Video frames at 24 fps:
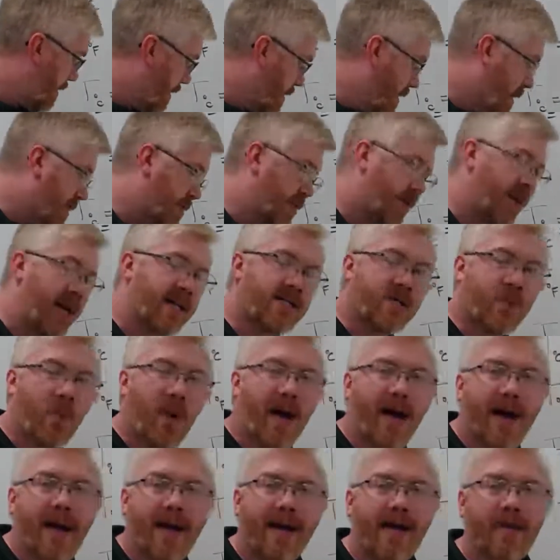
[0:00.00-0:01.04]
So that's
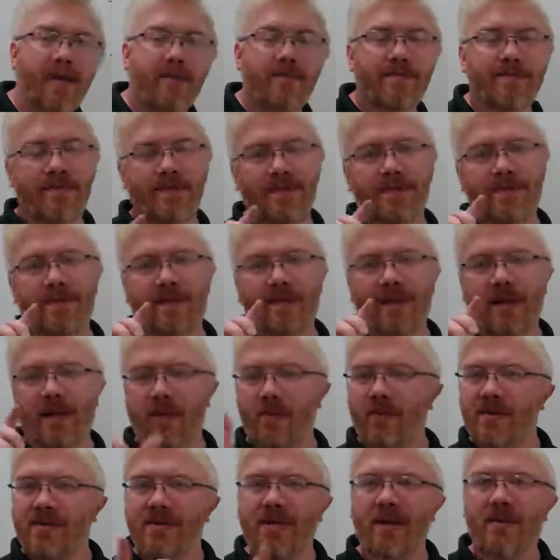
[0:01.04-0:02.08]
why
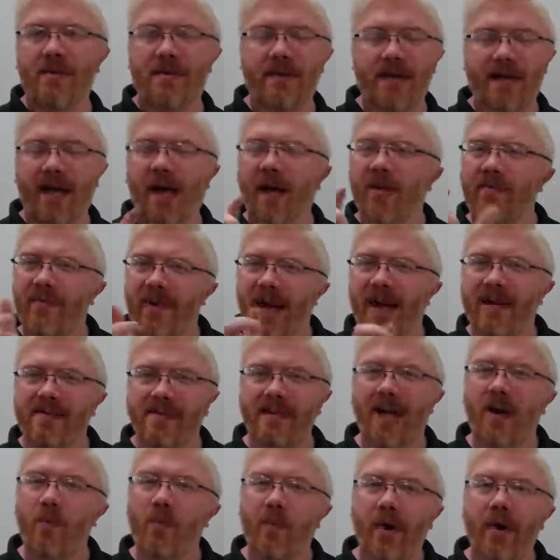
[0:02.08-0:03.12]
the Kelvin has
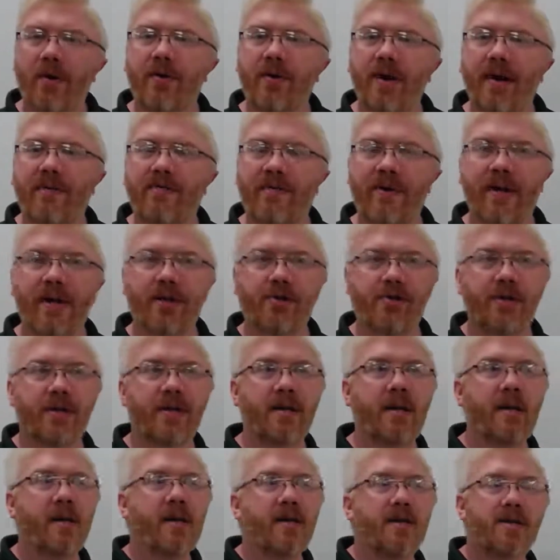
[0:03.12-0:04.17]
that weird definition.
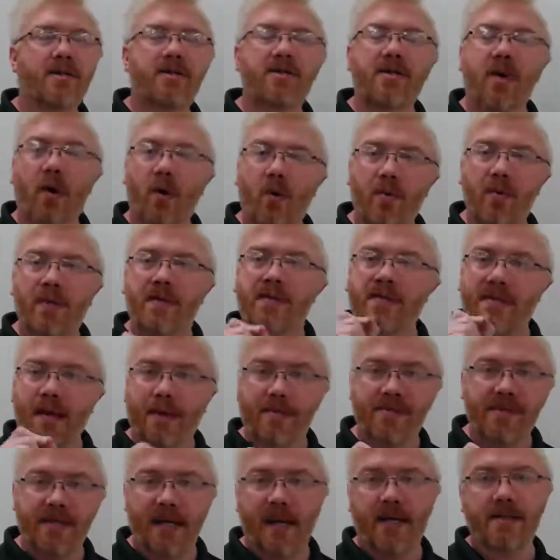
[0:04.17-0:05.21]
so the
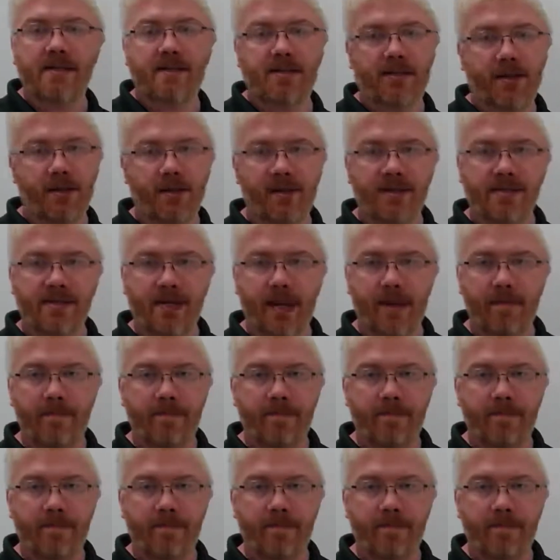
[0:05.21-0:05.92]
step sizes are the same.